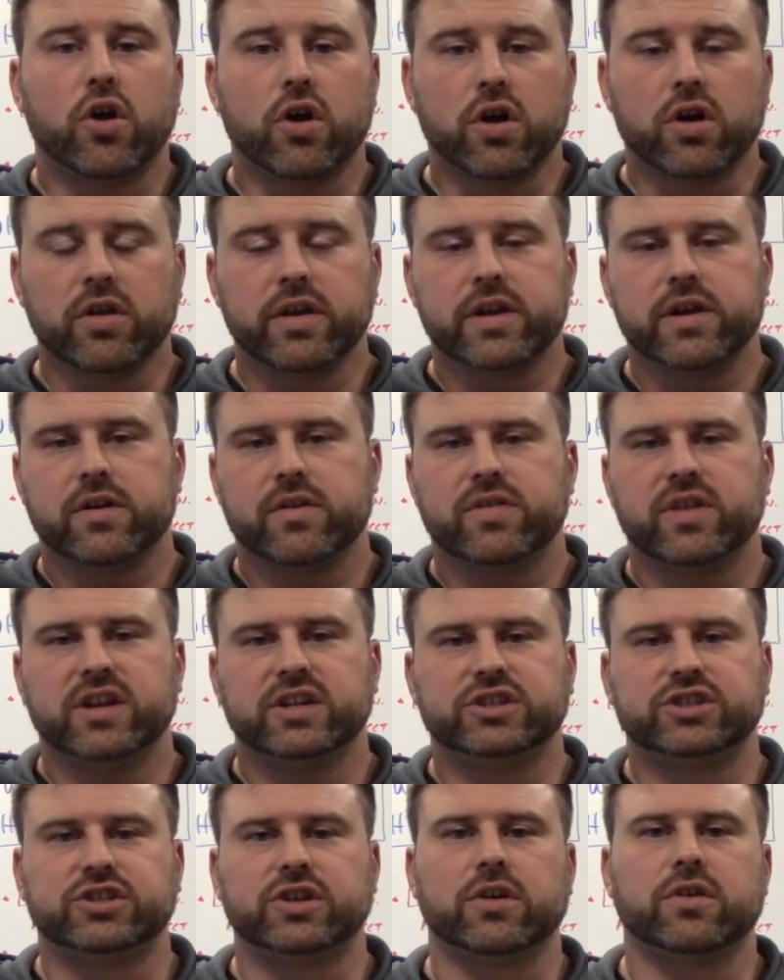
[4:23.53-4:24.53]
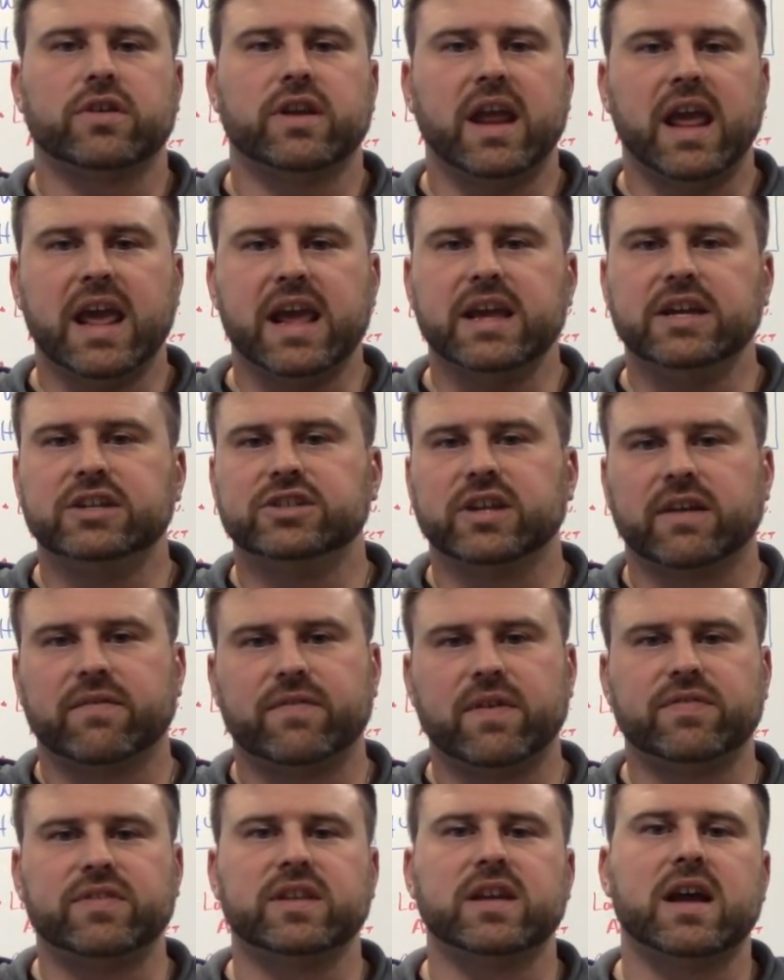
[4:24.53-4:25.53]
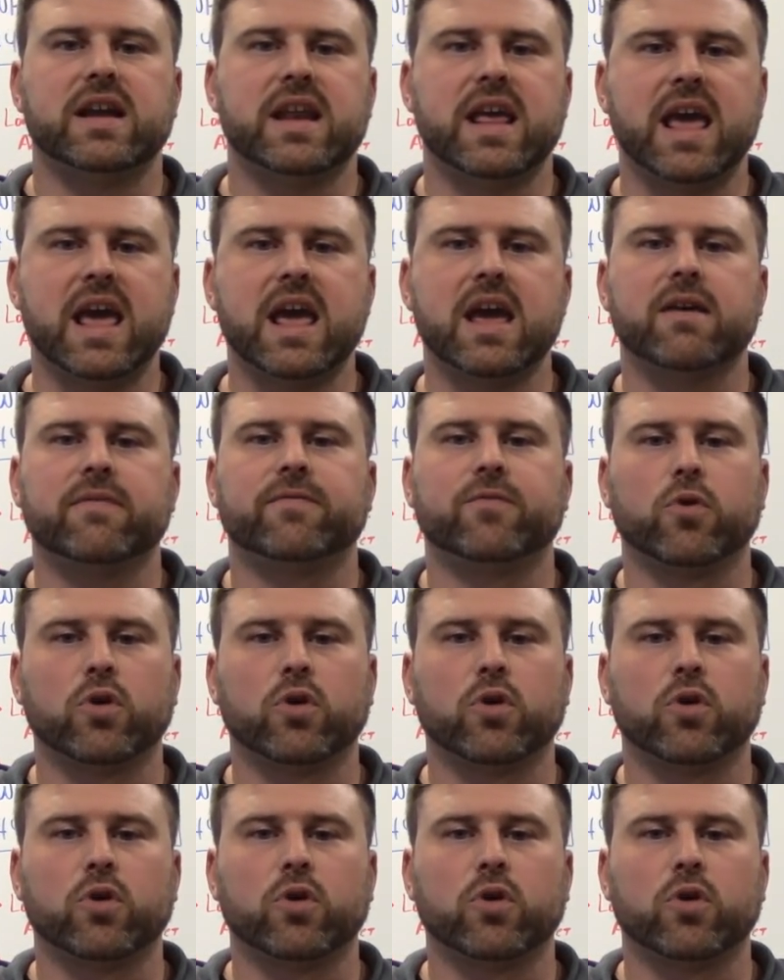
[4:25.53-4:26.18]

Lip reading: earlier than a certain age, like 59 and a half